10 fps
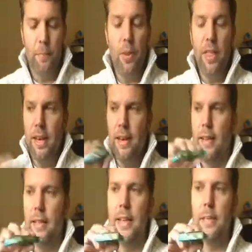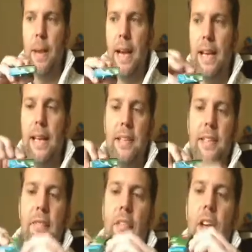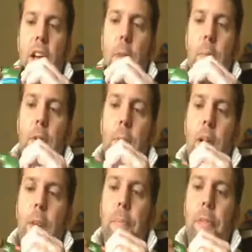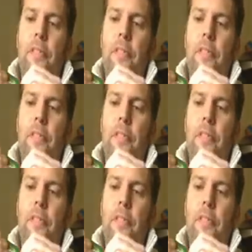Within these packets, if I open them up,